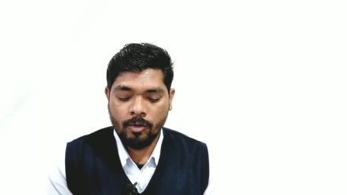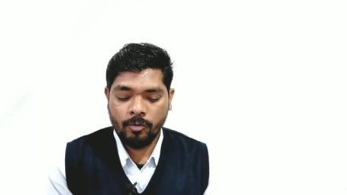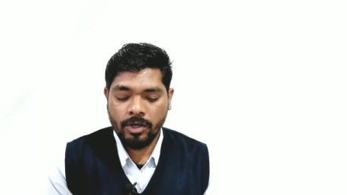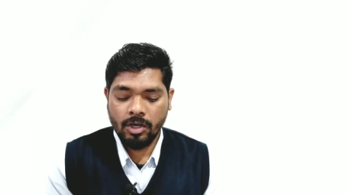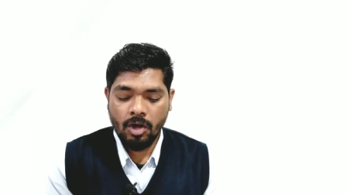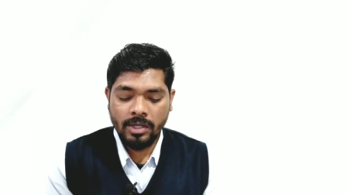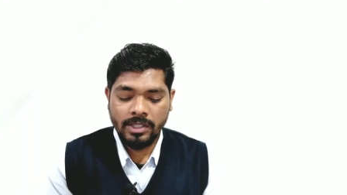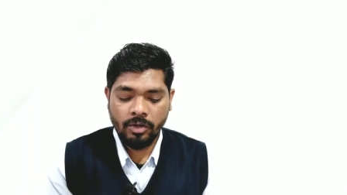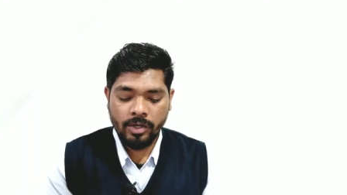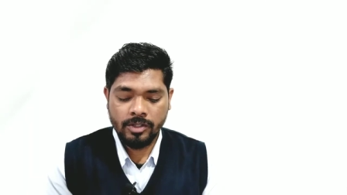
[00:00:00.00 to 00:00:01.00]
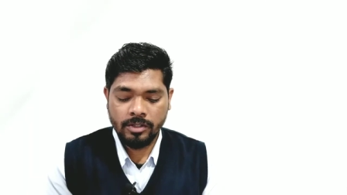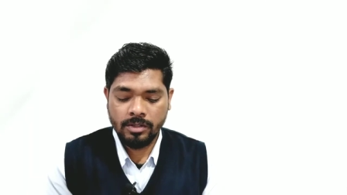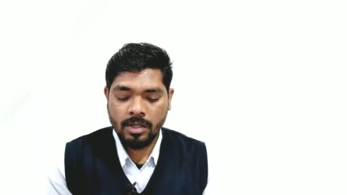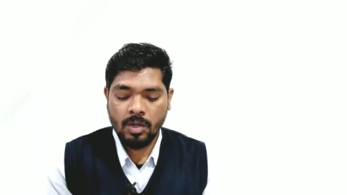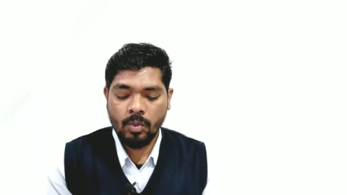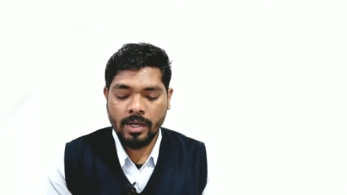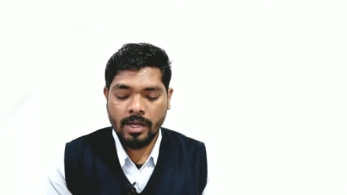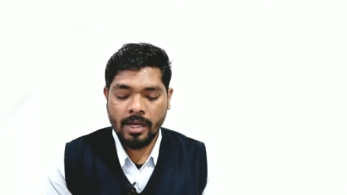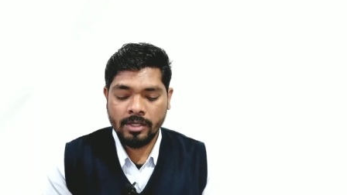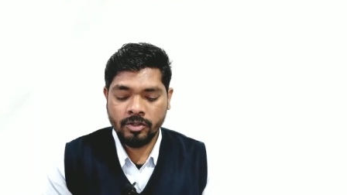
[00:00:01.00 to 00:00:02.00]
of long durations
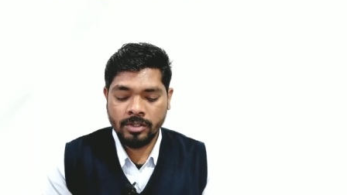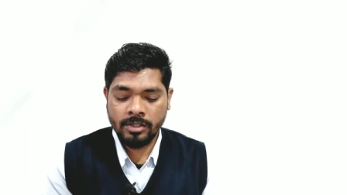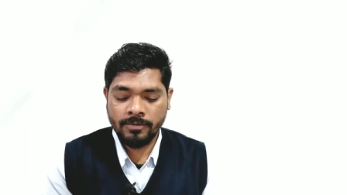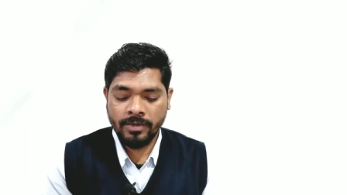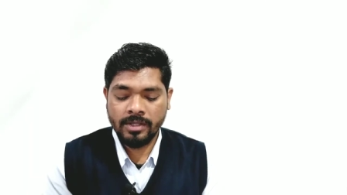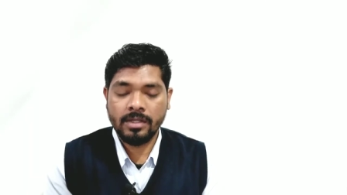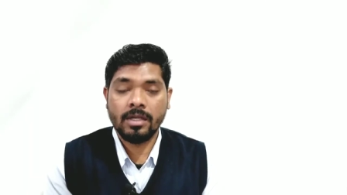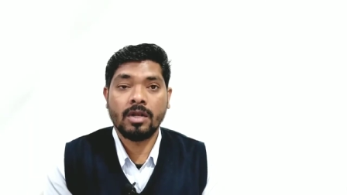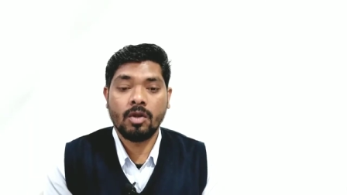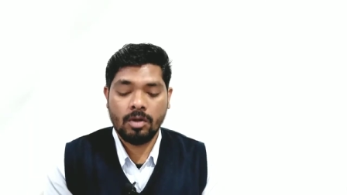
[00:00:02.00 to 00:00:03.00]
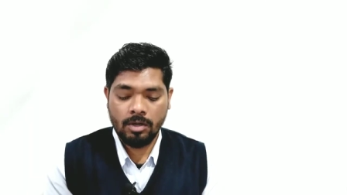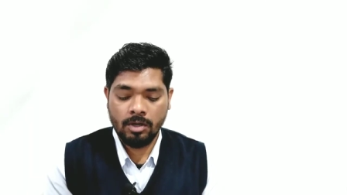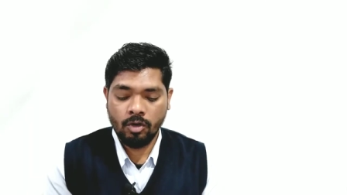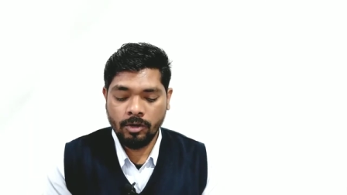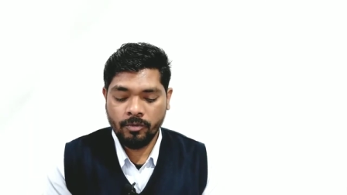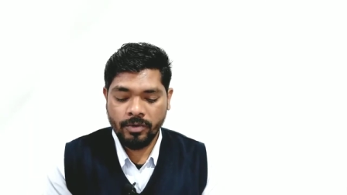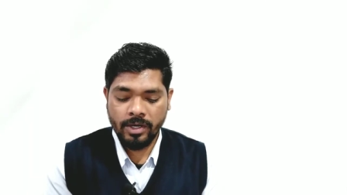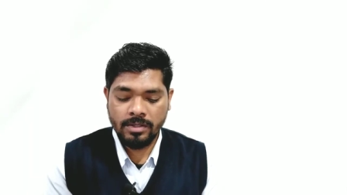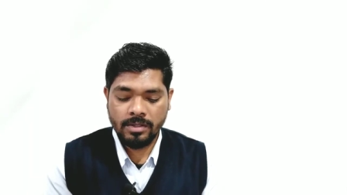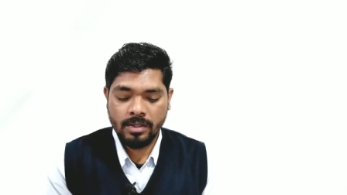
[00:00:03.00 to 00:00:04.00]
when associated with cold
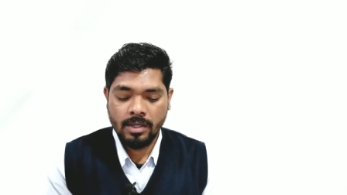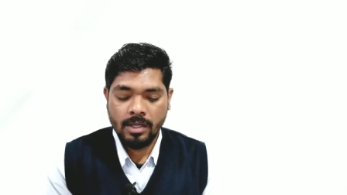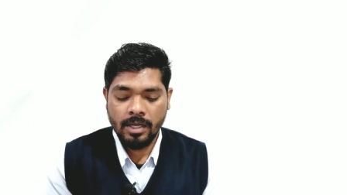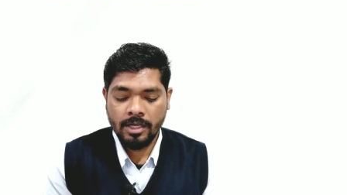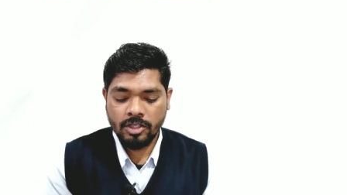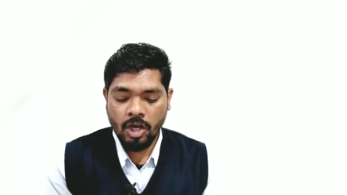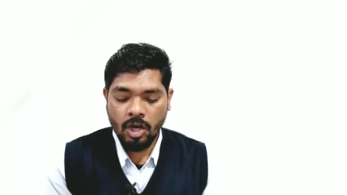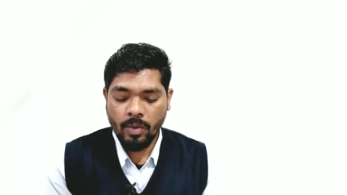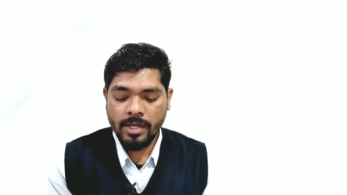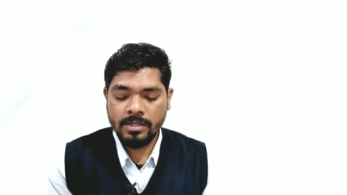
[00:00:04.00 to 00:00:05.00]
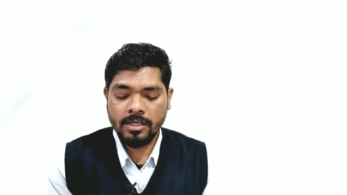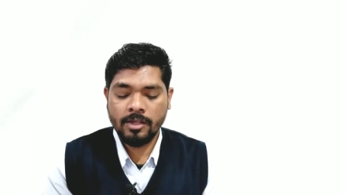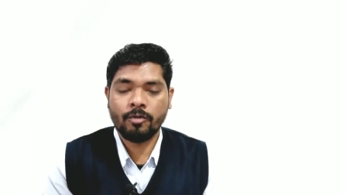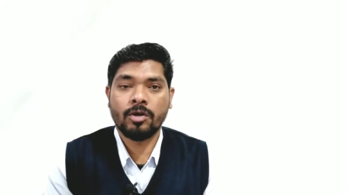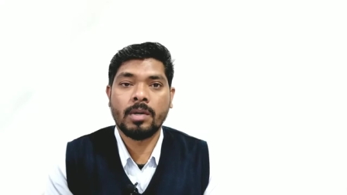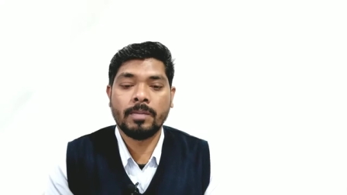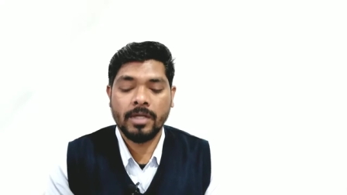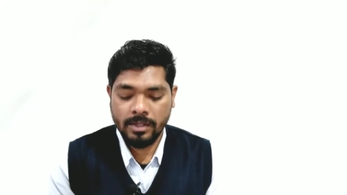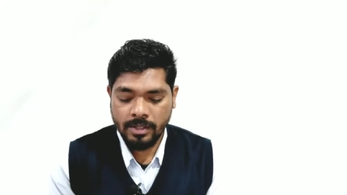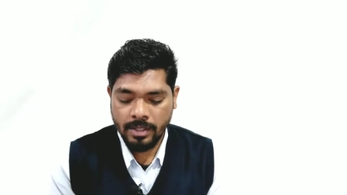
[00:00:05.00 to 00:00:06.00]
fronts. It is always in the form
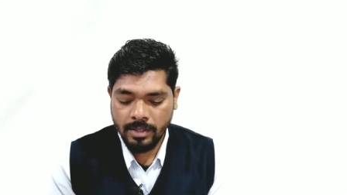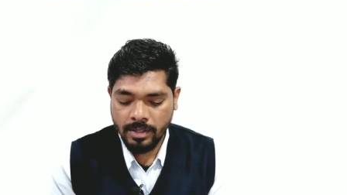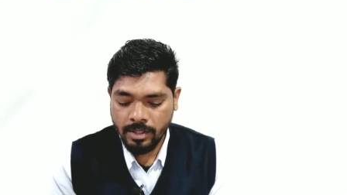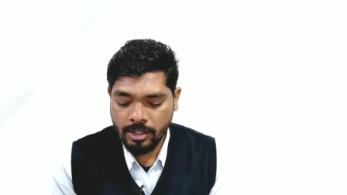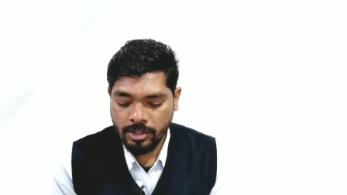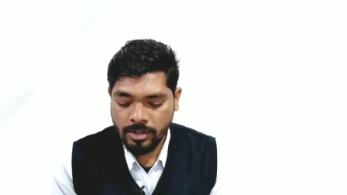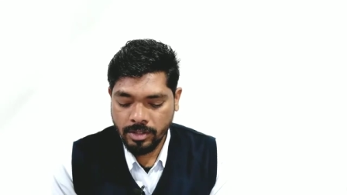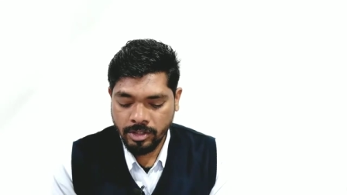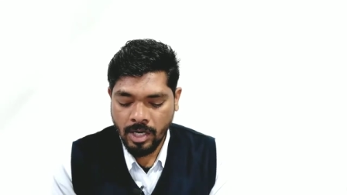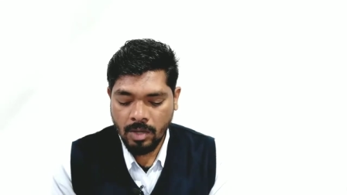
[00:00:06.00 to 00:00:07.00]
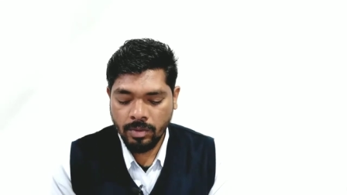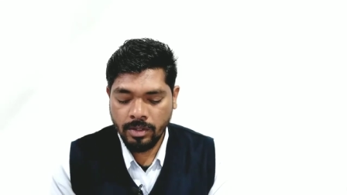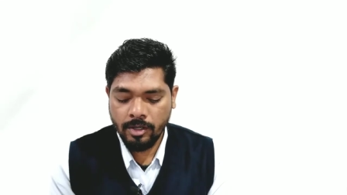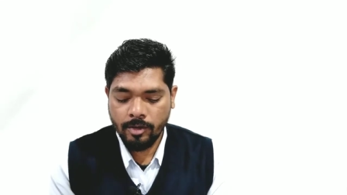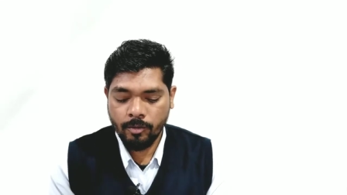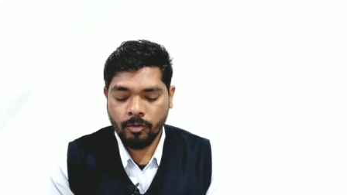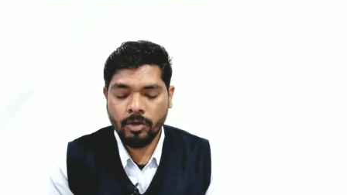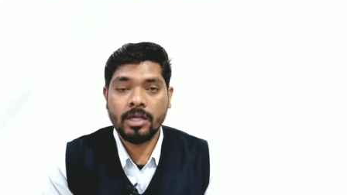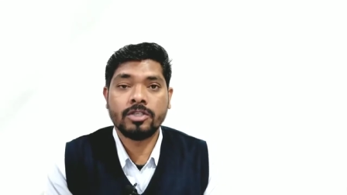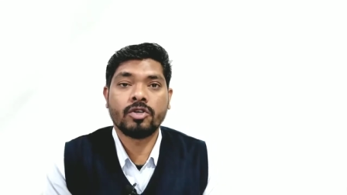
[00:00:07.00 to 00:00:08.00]
of thunder shower
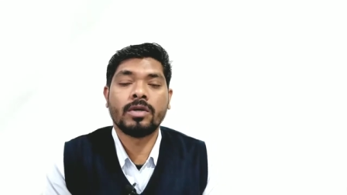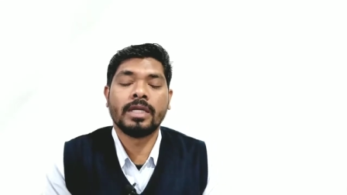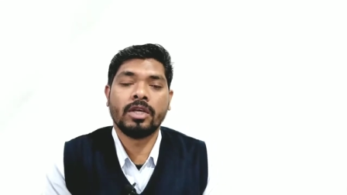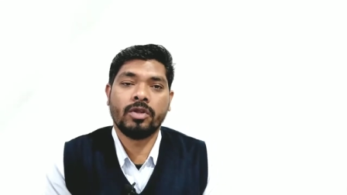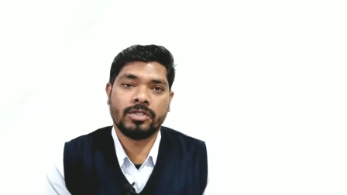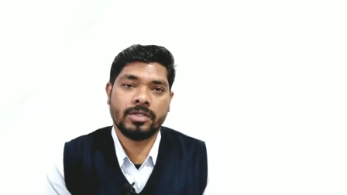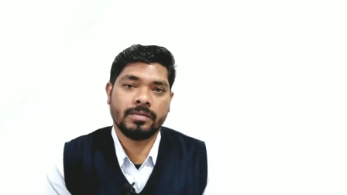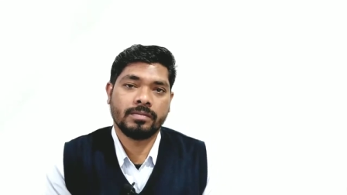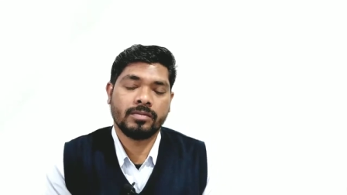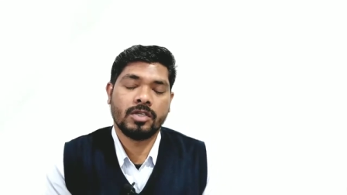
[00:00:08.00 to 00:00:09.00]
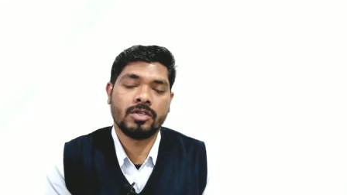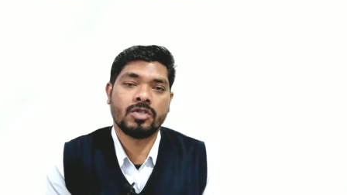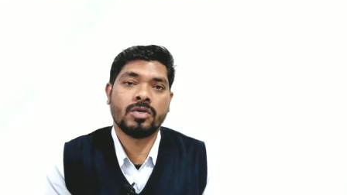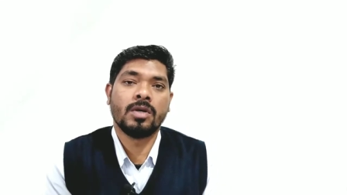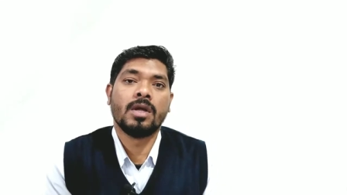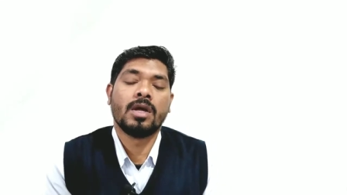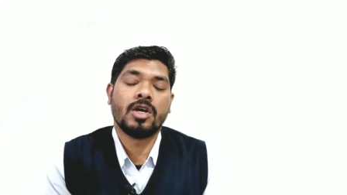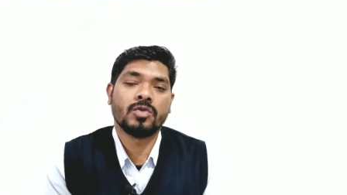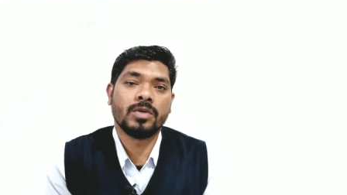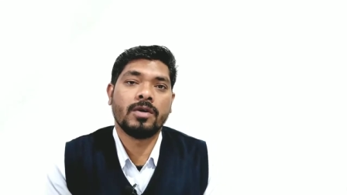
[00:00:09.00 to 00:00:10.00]
for a short duration. So,
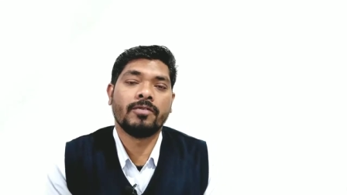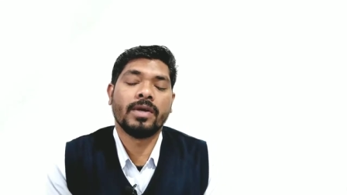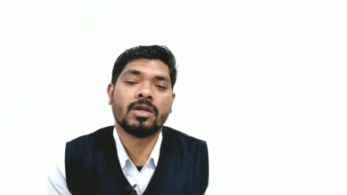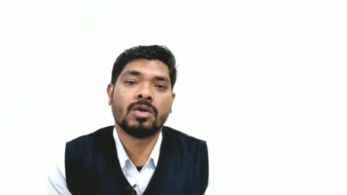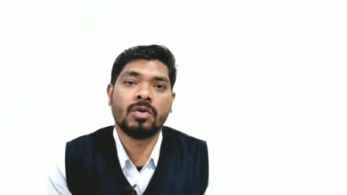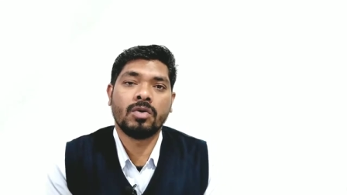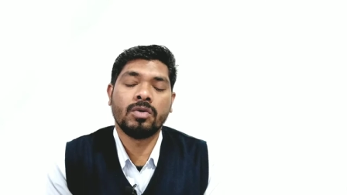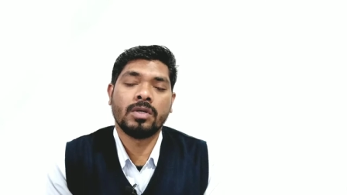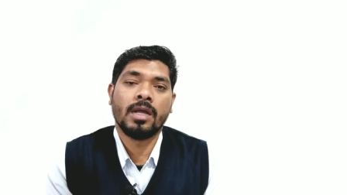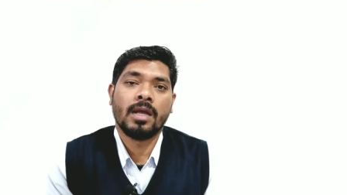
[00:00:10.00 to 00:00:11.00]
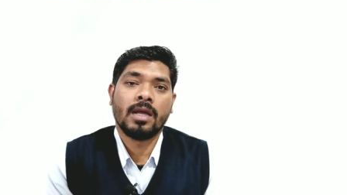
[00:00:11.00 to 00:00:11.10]
as we know when cold